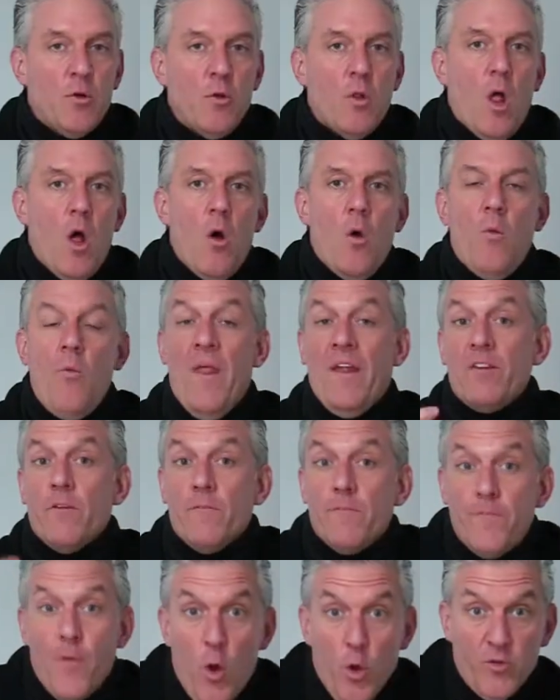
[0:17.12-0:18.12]
loan that
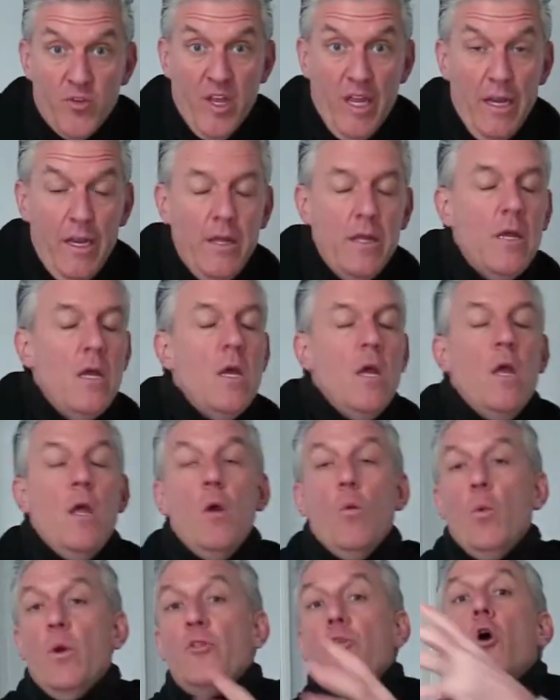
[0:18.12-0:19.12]
defaulted.
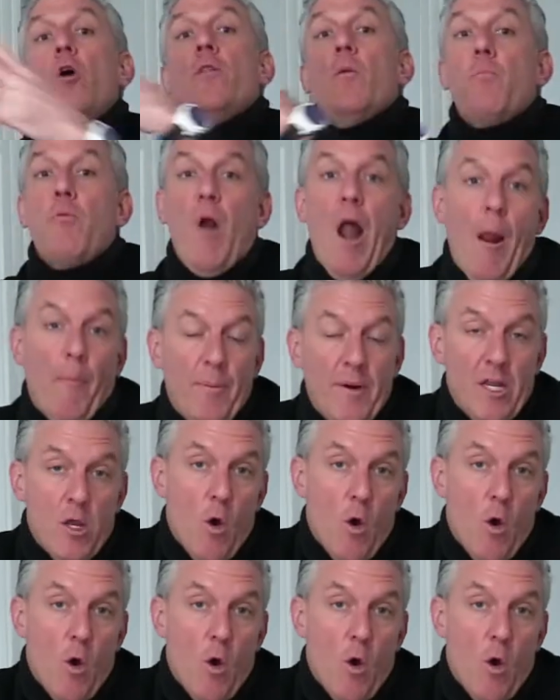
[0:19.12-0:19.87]
We took the property